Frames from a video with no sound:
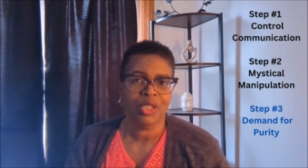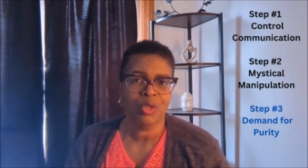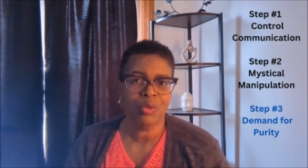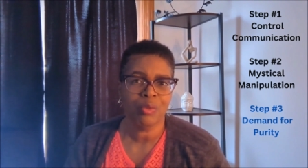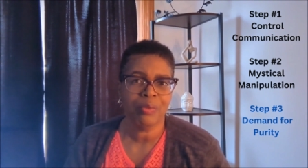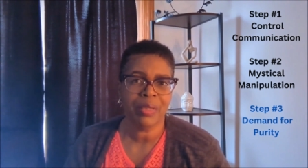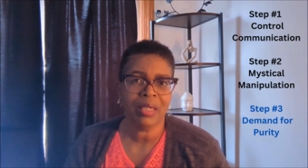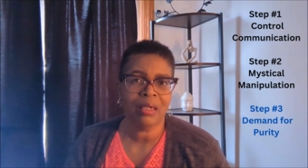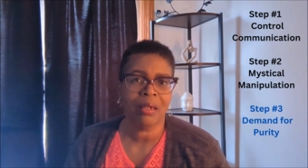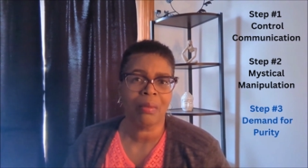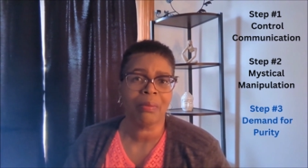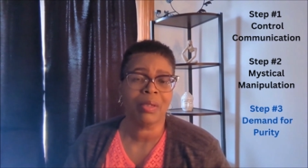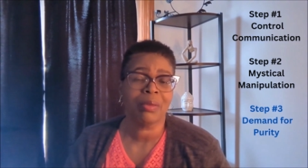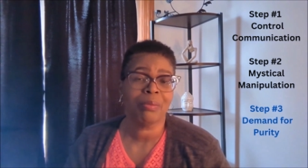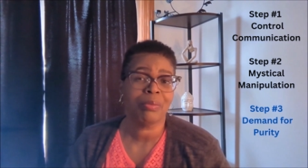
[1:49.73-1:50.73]
You will
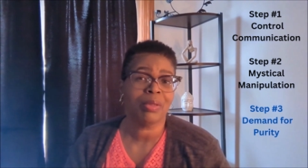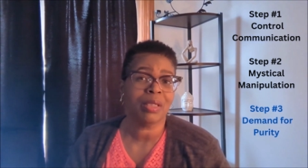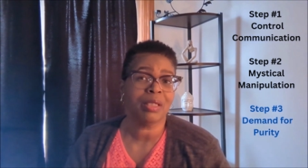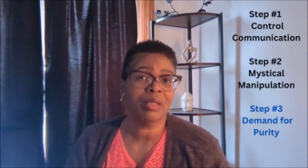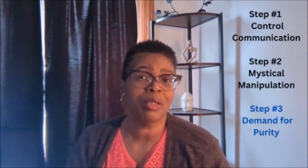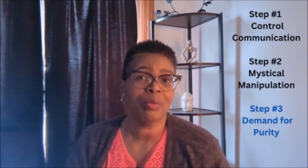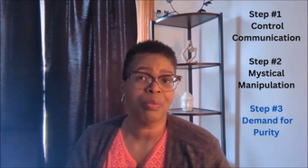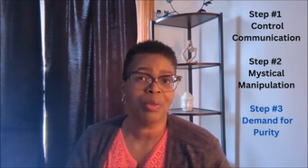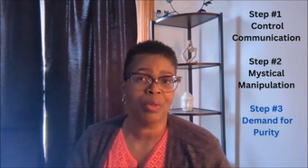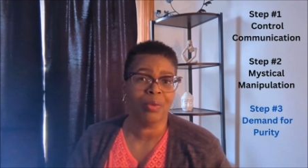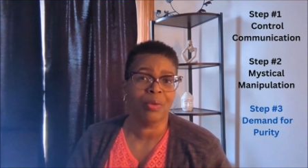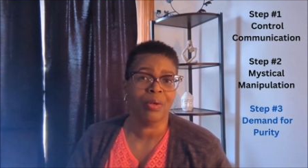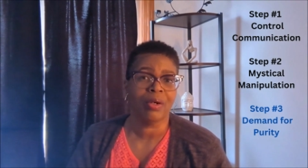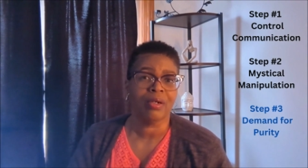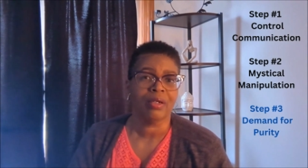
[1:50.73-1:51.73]
become completely
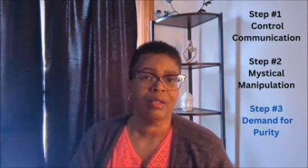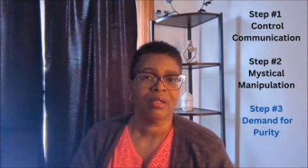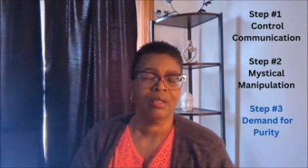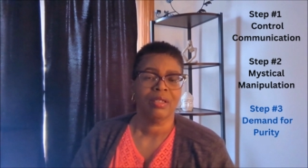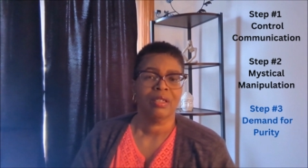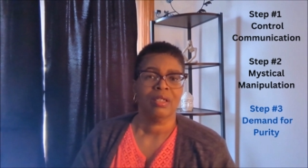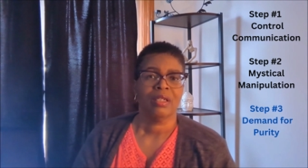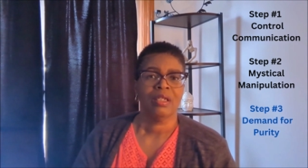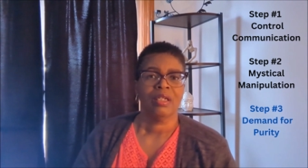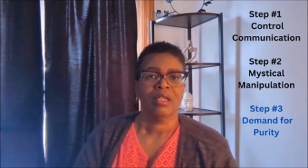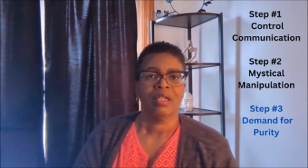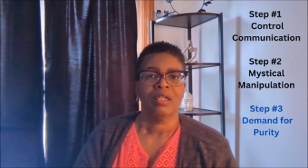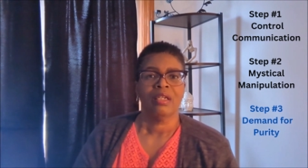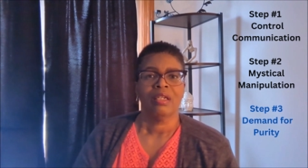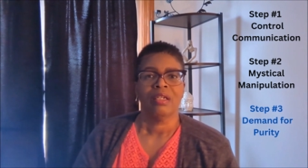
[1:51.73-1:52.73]
pure.
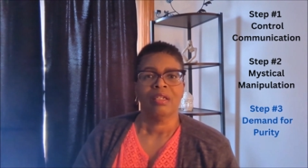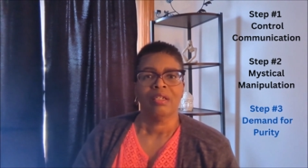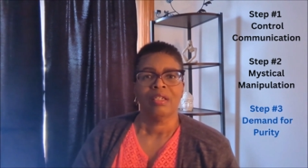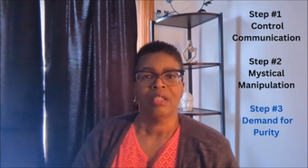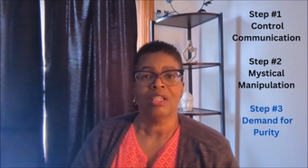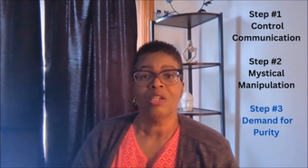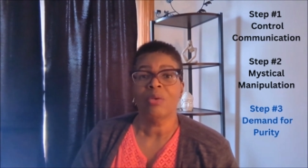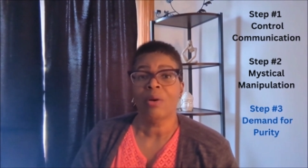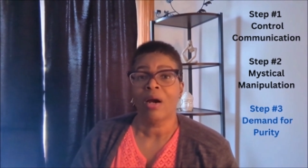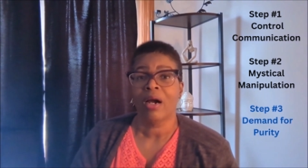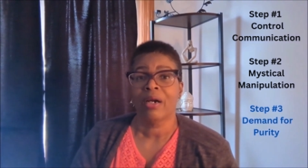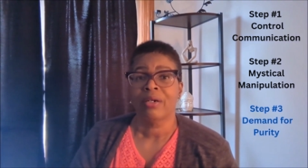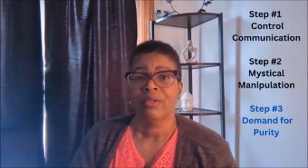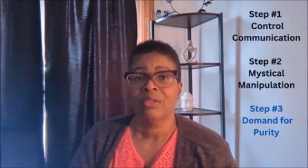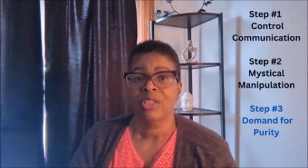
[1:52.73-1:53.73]
You
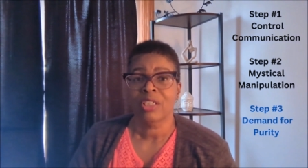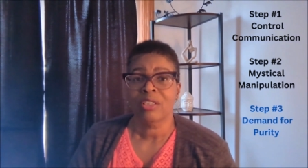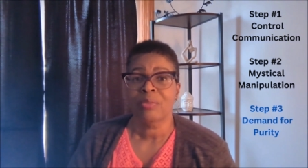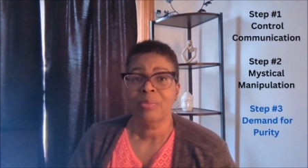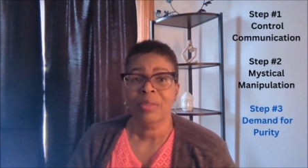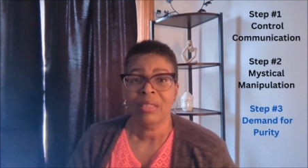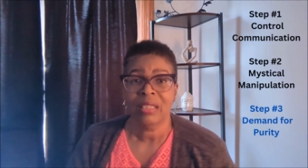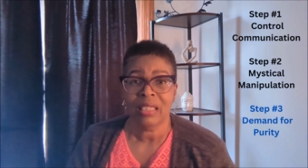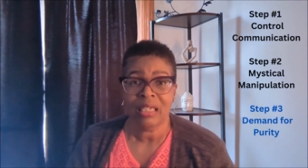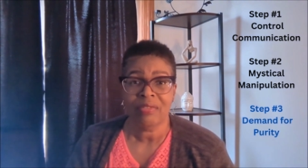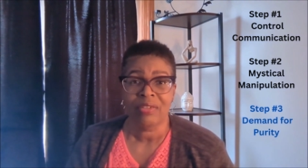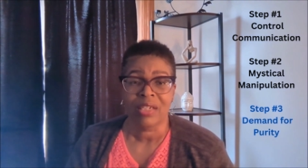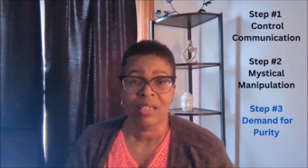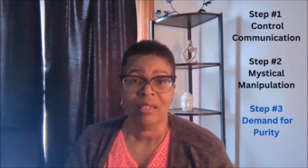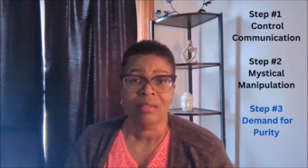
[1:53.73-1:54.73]
are just
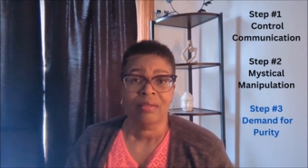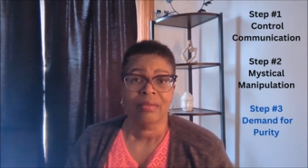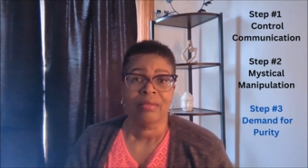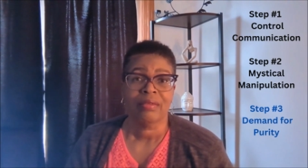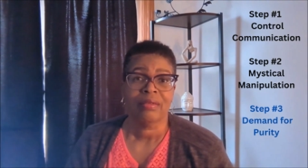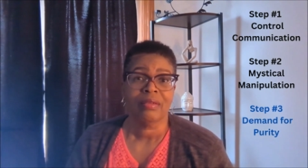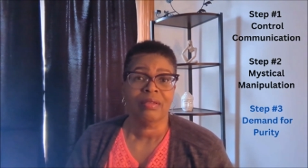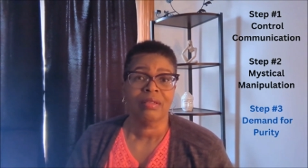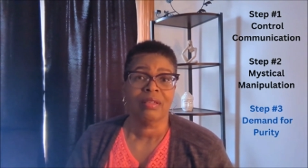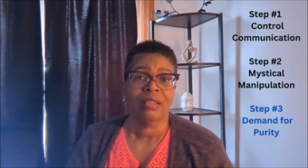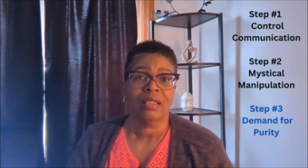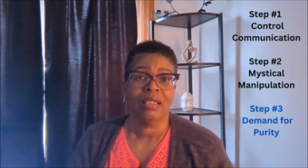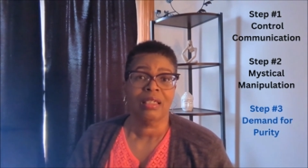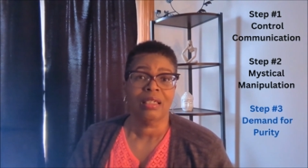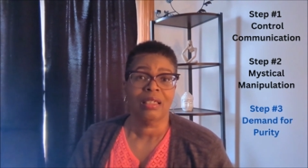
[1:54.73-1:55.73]
believing
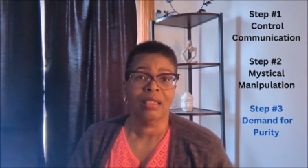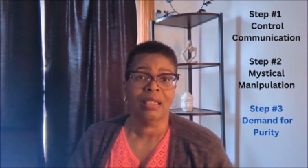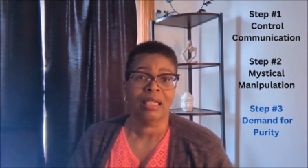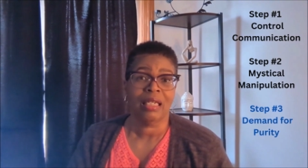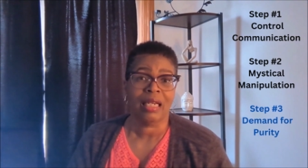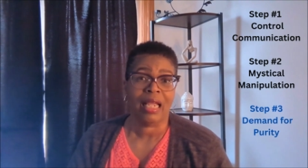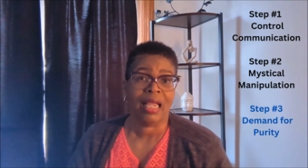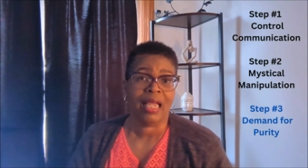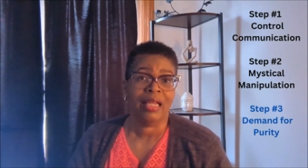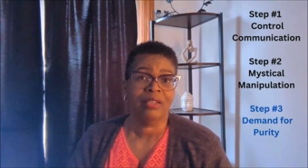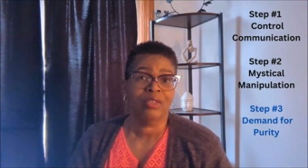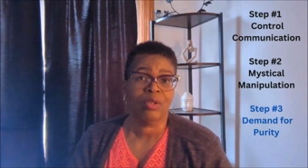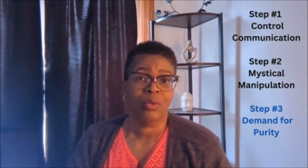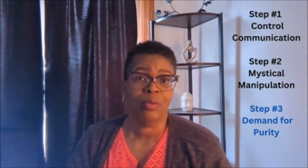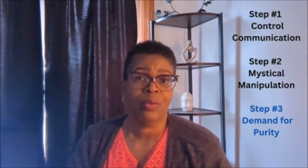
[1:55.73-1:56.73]
it
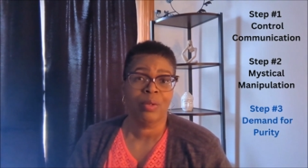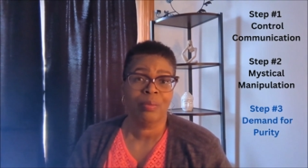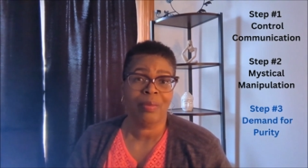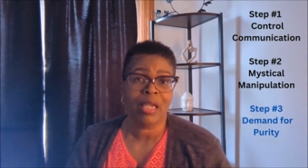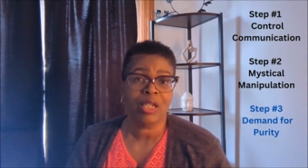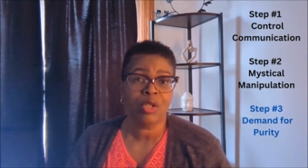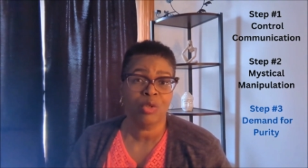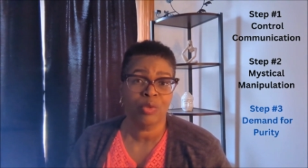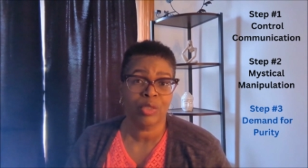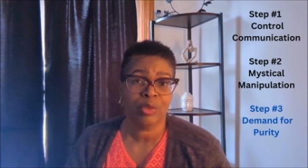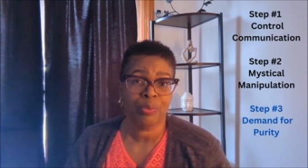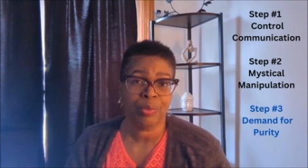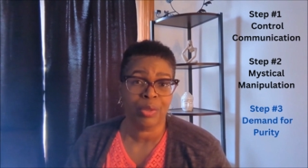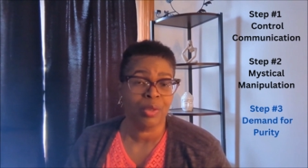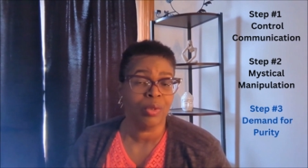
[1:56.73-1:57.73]
has or will make you
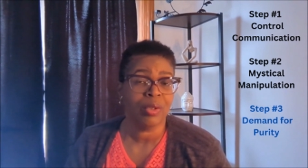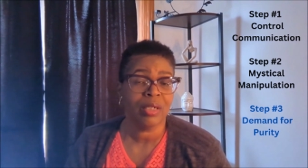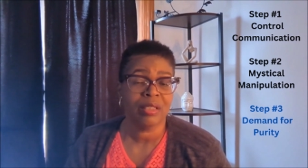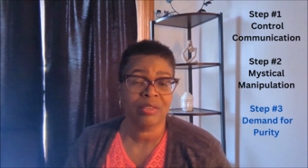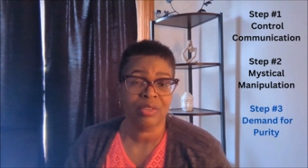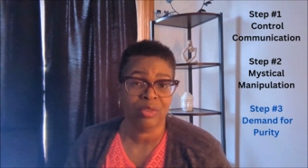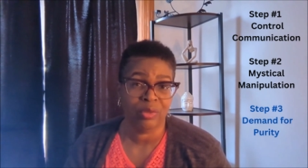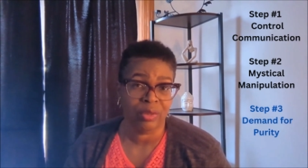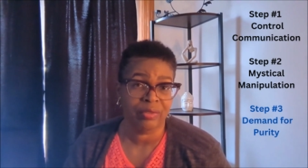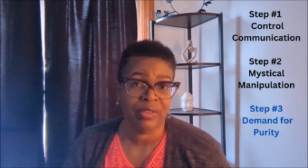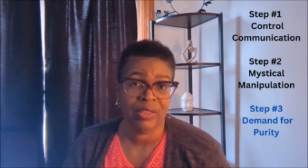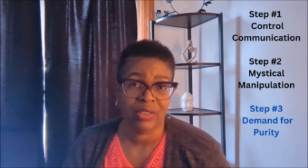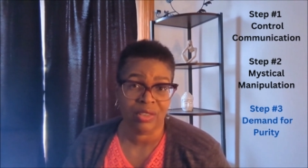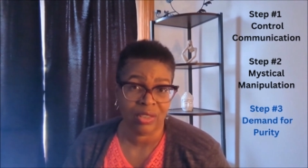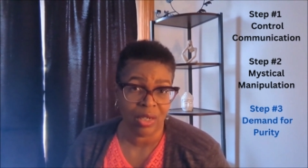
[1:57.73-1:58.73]
as pure as the
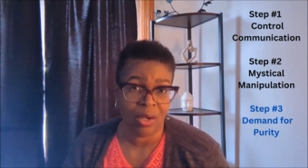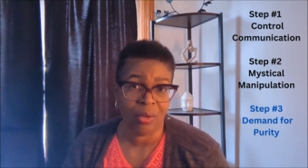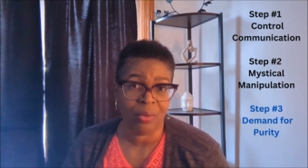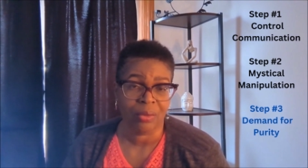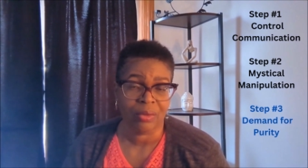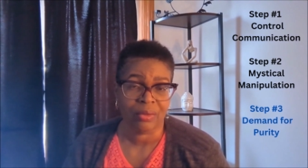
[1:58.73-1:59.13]
driven snow.